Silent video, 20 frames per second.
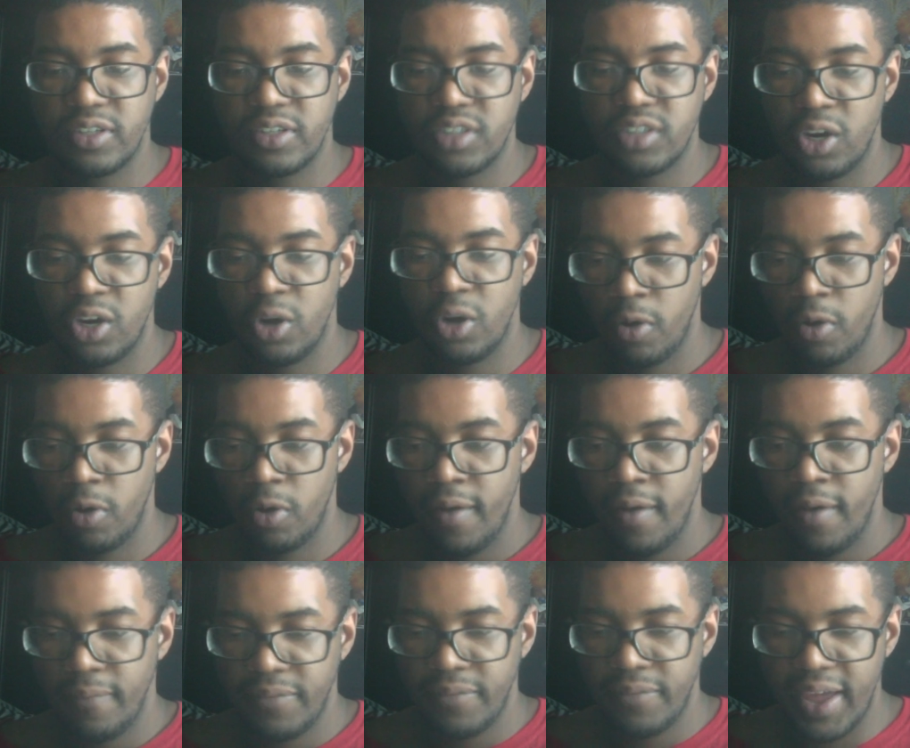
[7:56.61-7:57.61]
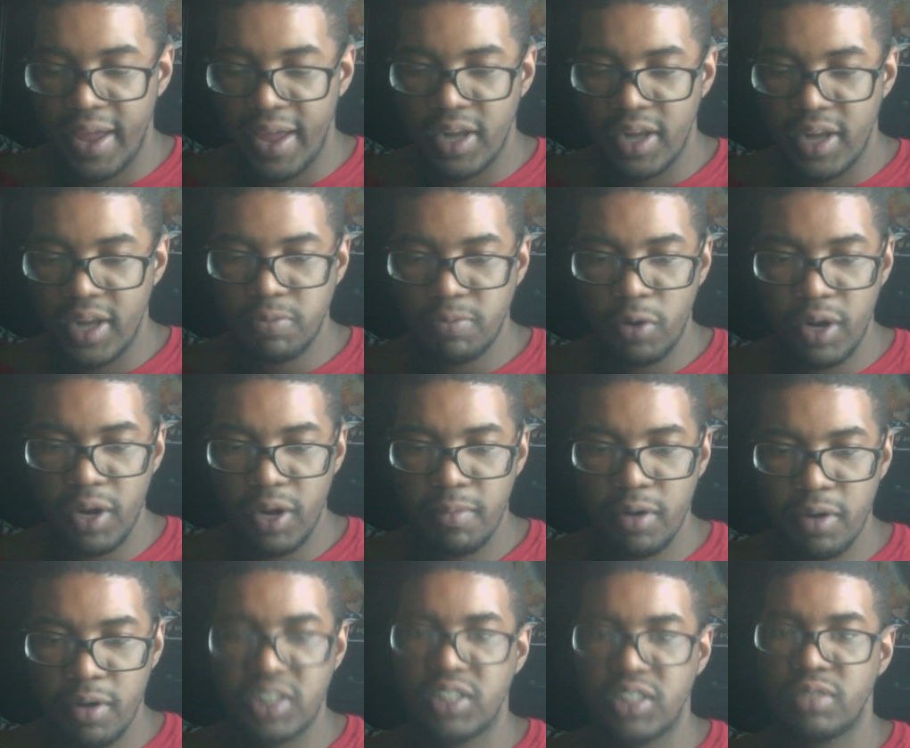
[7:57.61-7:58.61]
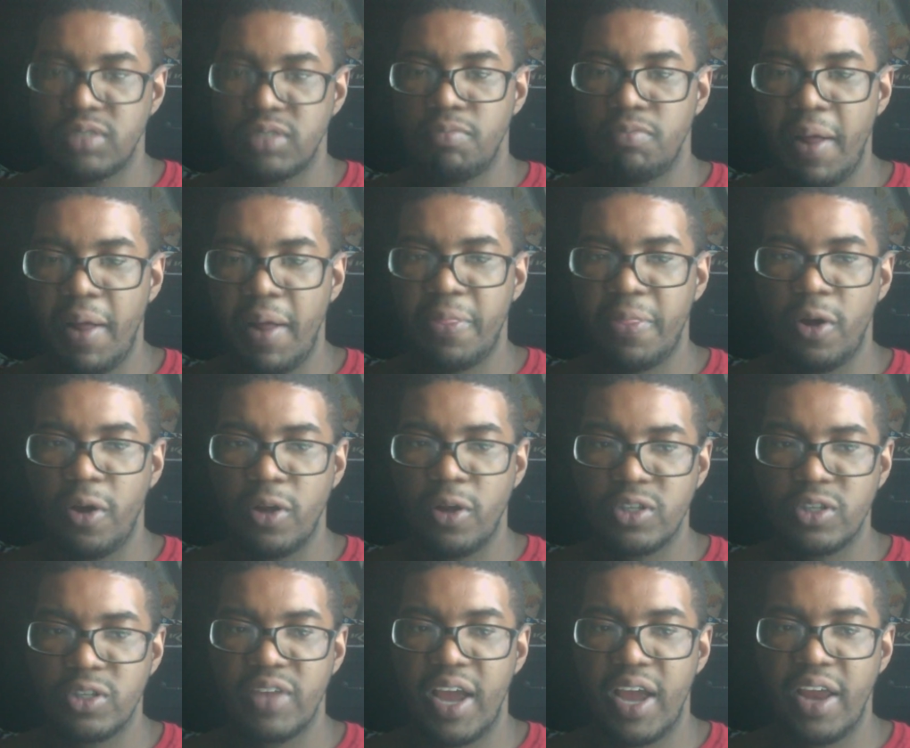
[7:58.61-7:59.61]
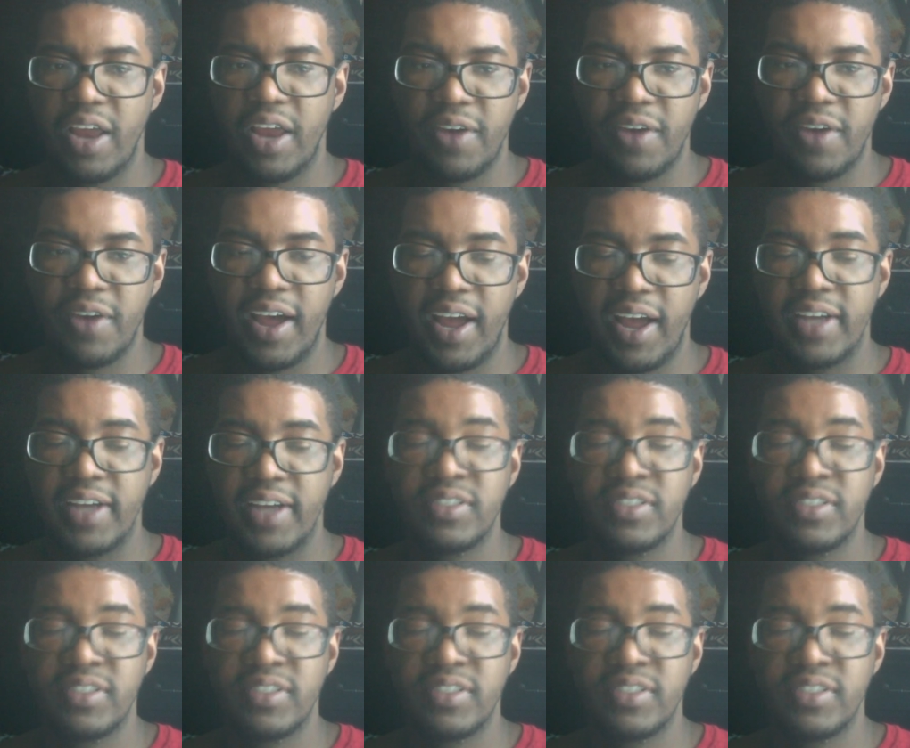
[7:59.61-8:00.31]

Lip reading: So, yeah, that's pretty much my thoughts on that, you guys.